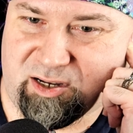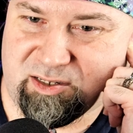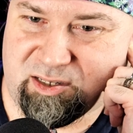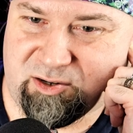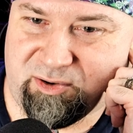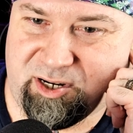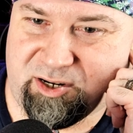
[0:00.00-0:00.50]

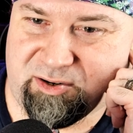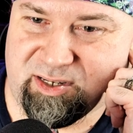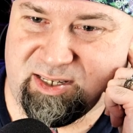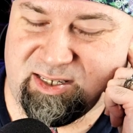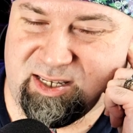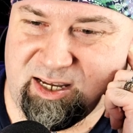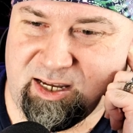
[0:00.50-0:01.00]
the creature is
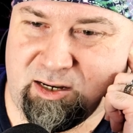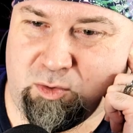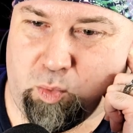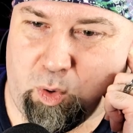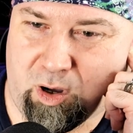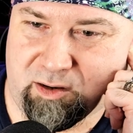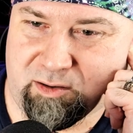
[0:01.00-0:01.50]
sickened
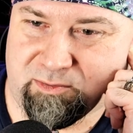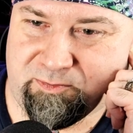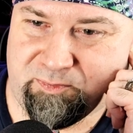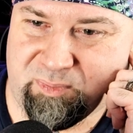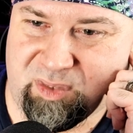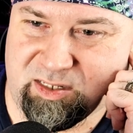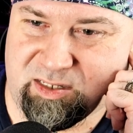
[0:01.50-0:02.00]
one.
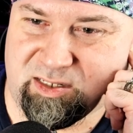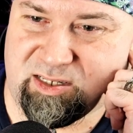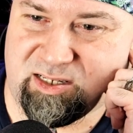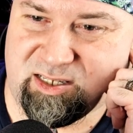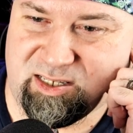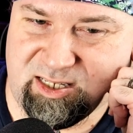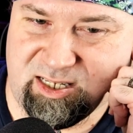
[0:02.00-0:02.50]
This is the
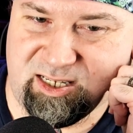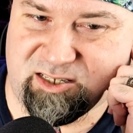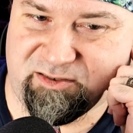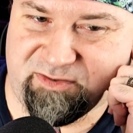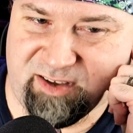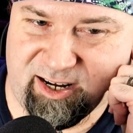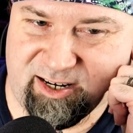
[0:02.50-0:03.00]
disease
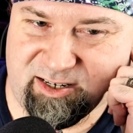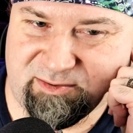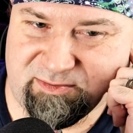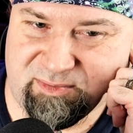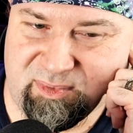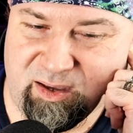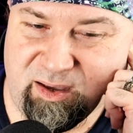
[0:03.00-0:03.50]
effect.
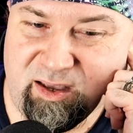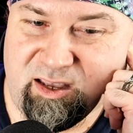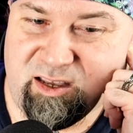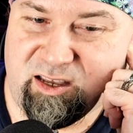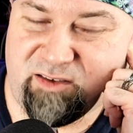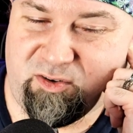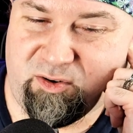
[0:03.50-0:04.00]

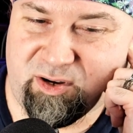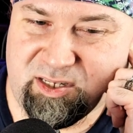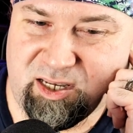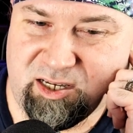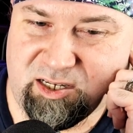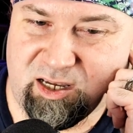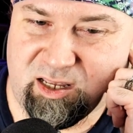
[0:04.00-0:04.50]
If you are
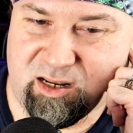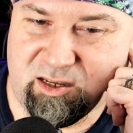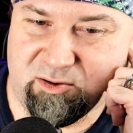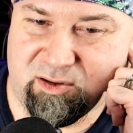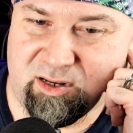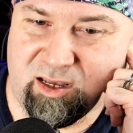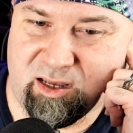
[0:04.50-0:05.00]
satiated,
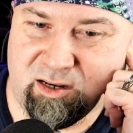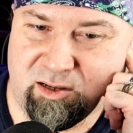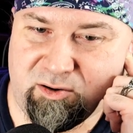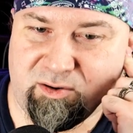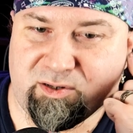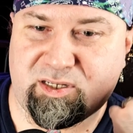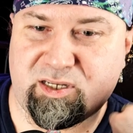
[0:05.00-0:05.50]
you can end
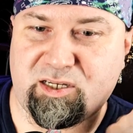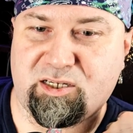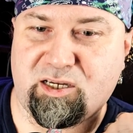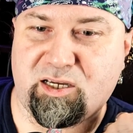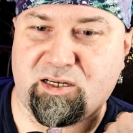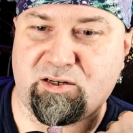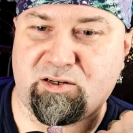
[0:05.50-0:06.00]
your
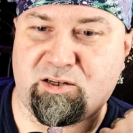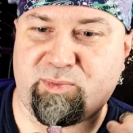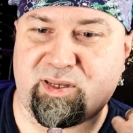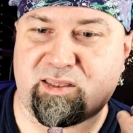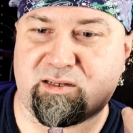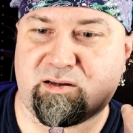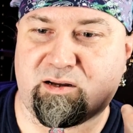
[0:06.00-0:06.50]
satiation to
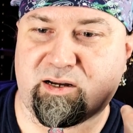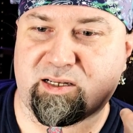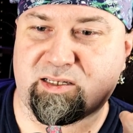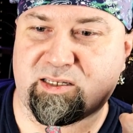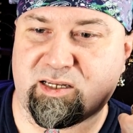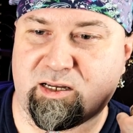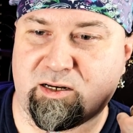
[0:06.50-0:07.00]
make the target
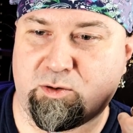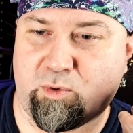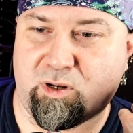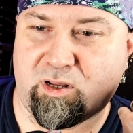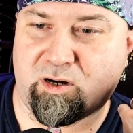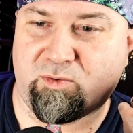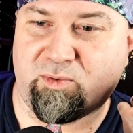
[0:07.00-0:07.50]
sickened
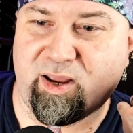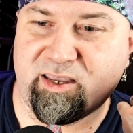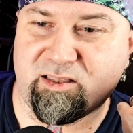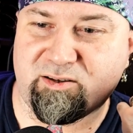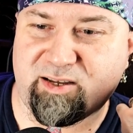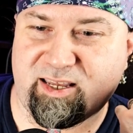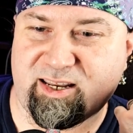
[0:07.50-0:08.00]
one on a
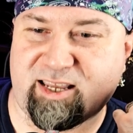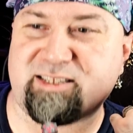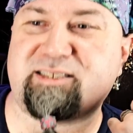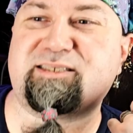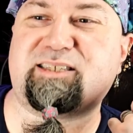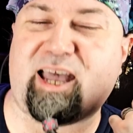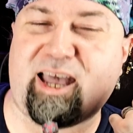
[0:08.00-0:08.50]
regular hit
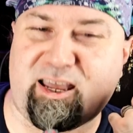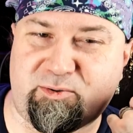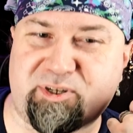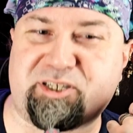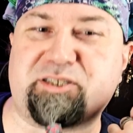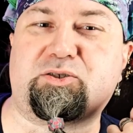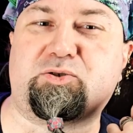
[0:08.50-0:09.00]
instead,
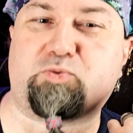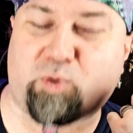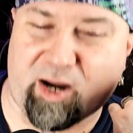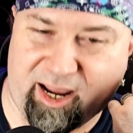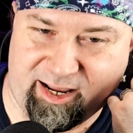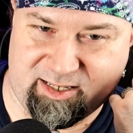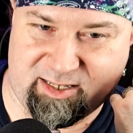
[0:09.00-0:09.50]
which is
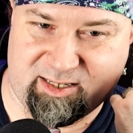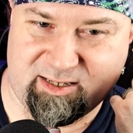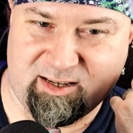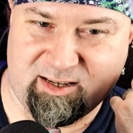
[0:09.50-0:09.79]
great.